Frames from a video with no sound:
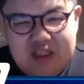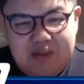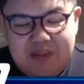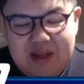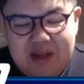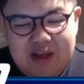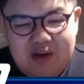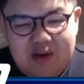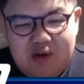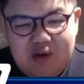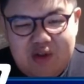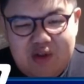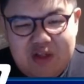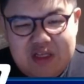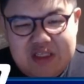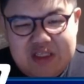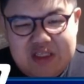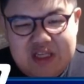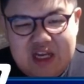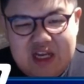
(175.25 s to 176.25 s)
You're playing all
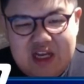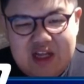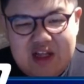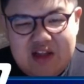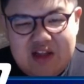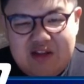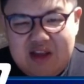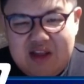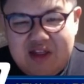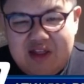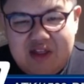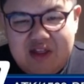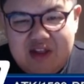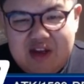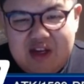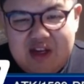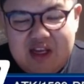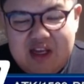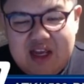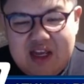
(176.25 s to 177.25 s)
this deck
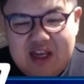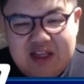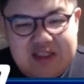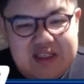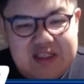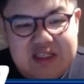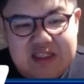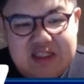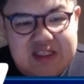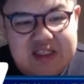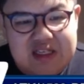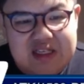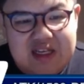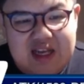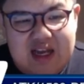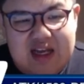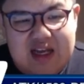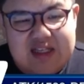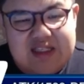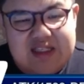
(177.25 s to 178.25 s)
thinning and consistency
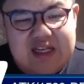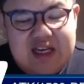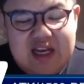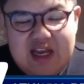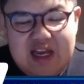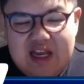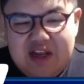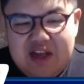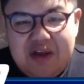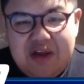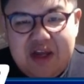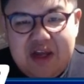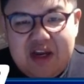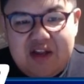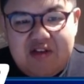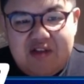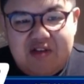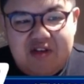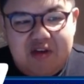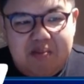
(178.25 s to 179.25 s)
cards, and you're
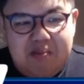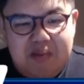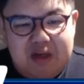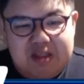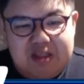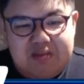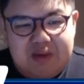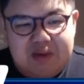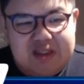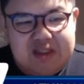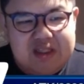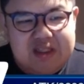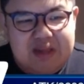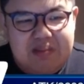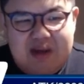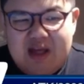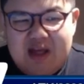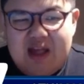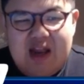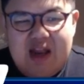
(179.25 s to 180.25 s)
getting to your boss monster,
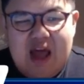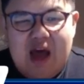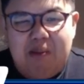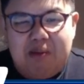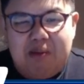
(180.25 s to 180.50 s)
but our